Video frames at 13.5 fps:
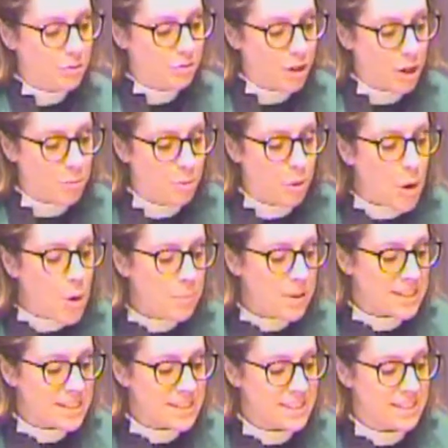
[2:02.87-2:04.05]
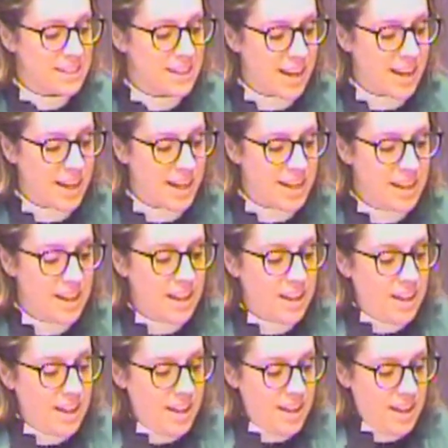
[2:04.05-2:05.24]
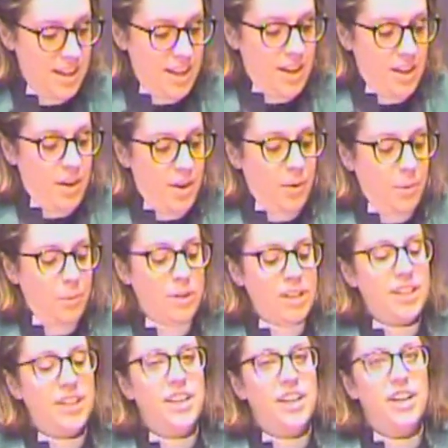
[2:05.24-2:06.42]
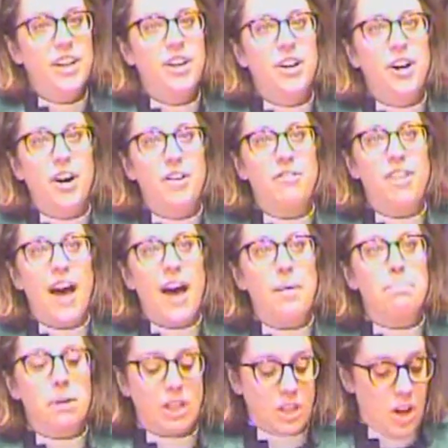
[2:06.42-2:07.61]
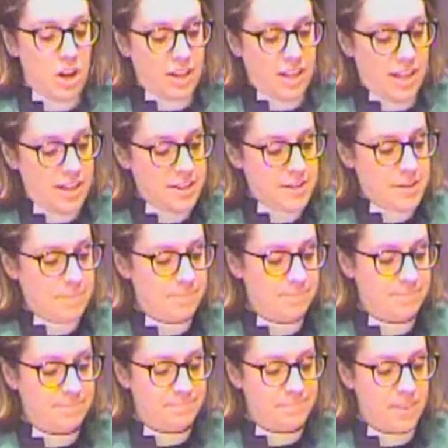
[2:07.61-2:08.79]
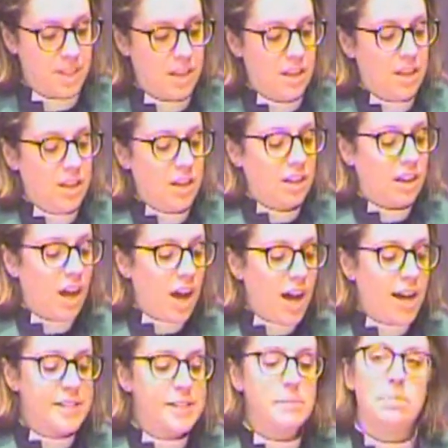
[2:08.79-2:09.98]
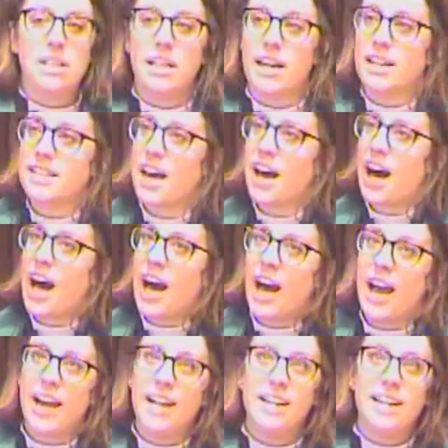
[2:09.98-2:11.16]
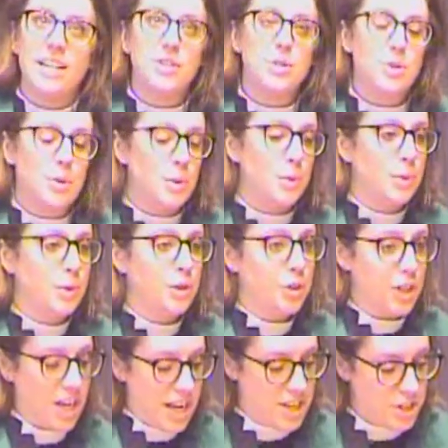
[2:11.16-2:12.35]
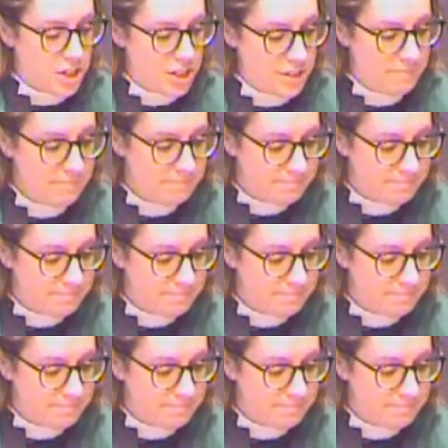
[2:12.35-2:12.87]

from Romans today, we hear of that belonging, God's being tied into creation,